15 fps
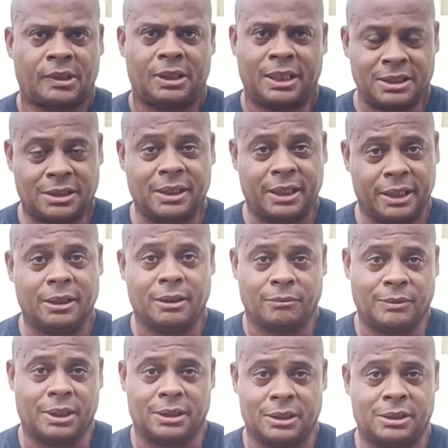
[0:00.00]
That's the end
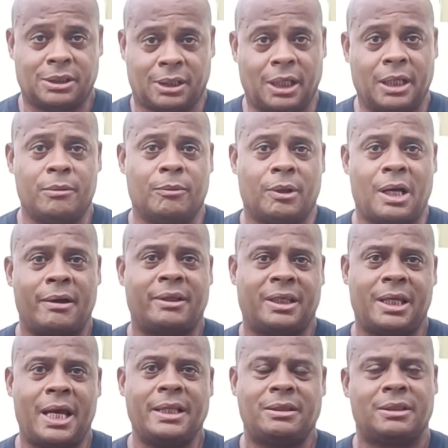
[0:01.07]
of the disclaimer. I
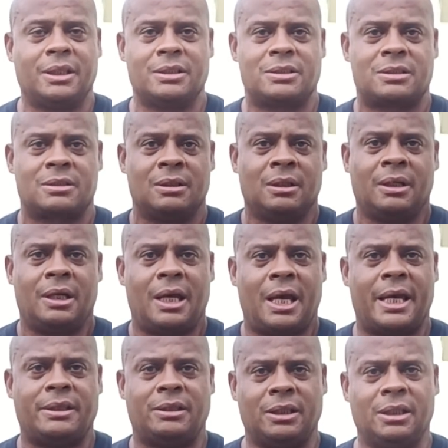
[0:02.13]
got this
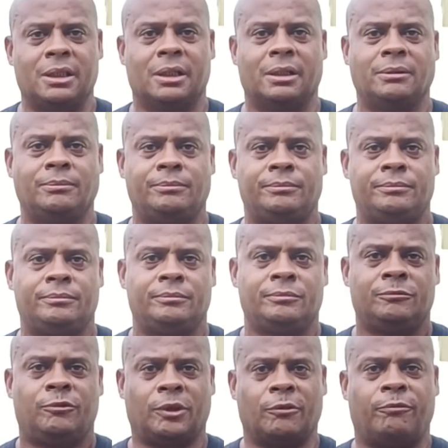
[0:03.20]
idea
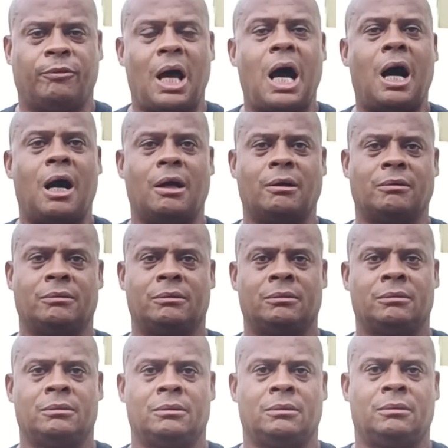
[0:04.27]
for the vlog
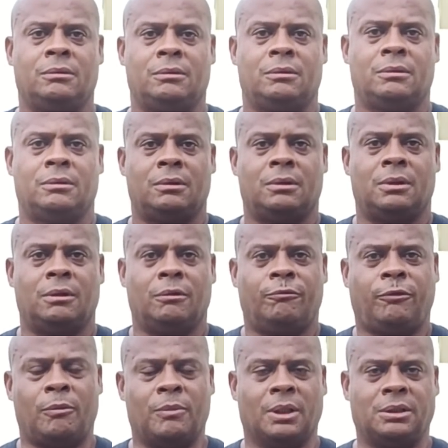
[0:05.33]

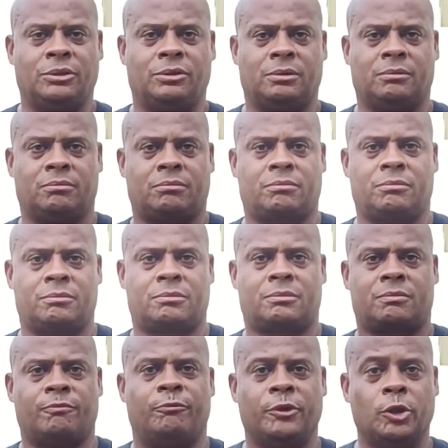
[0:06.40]
from a
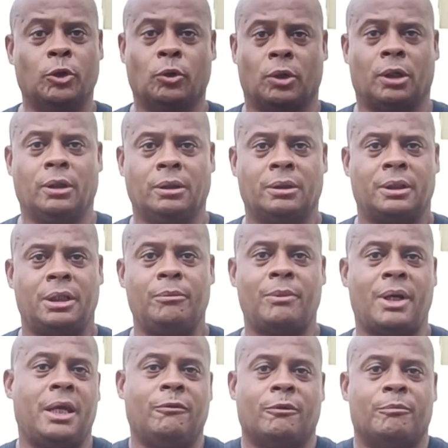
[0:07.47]
viewer. He
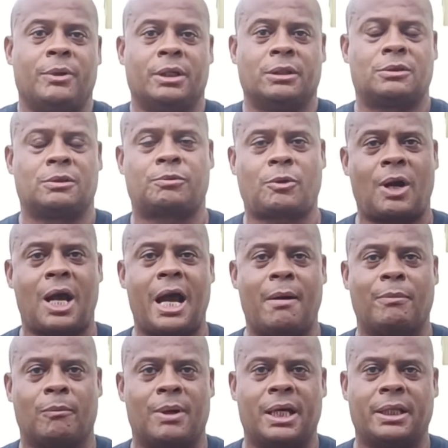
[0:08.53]
may even be a
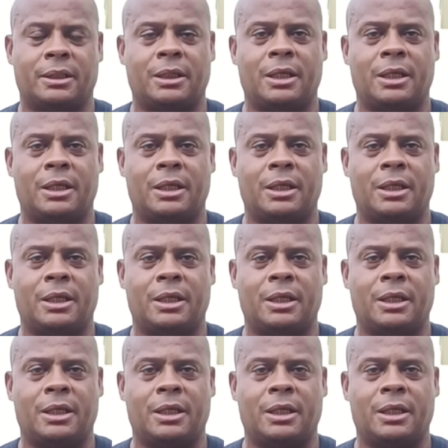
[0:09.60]
subscriber by the